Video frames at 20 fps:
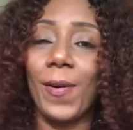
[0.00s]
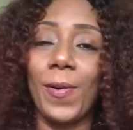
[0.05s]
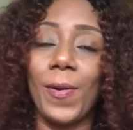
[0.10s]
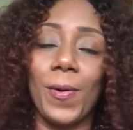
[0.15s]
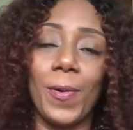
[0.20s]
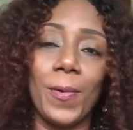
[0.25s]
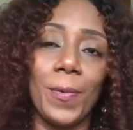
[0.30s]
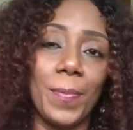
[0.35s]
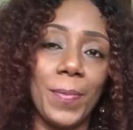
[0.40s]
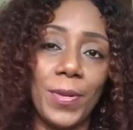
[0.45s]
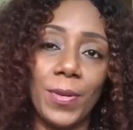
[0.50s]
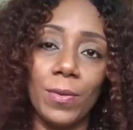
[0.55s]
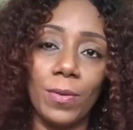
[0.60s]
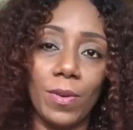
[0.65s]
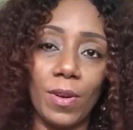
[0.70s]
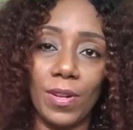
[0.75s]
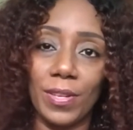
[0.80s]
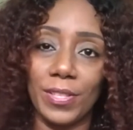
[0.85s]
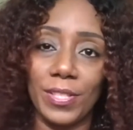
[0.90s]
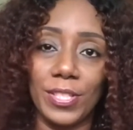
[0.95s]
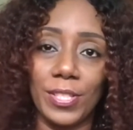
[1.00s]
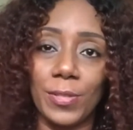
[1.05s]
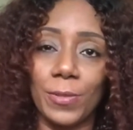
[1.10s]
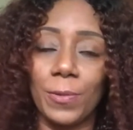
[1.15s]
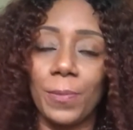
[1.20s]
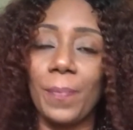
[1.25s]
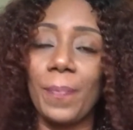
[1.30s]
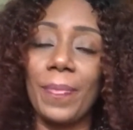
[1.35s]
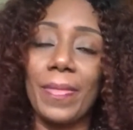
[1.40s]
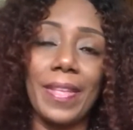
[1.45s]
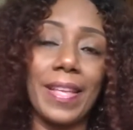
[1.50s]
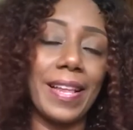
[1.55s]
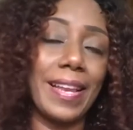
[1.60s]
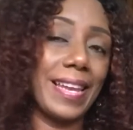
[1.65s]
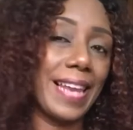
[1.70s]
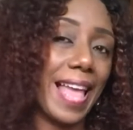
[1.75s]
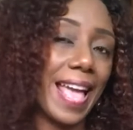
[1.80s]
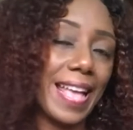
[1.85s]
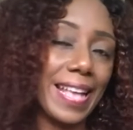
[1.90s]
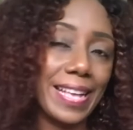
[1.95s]
hope you also
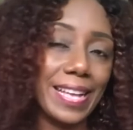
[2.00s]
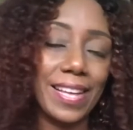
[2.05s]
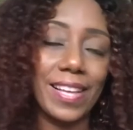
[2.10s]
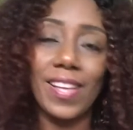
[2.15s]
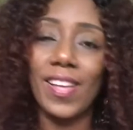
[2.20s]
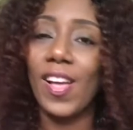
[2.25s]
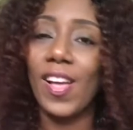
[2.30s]
like,